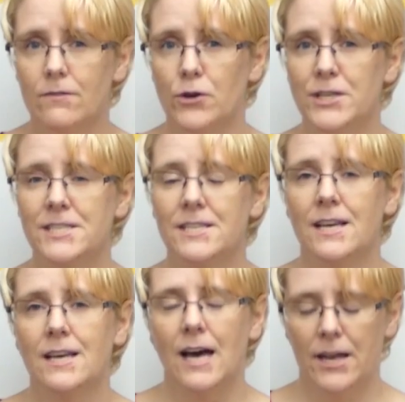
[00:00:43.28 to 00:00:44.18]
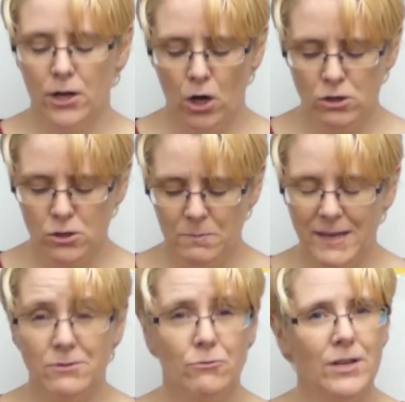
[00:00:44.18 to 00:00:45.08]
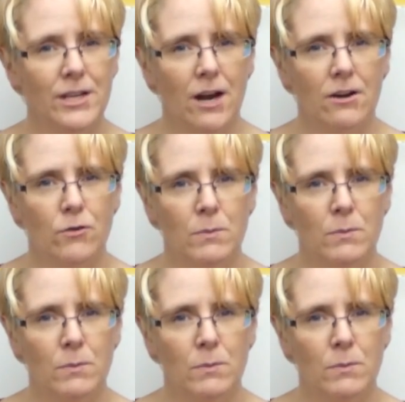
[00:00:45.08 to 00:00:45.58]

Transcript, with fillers: voice, and it also makes it really hard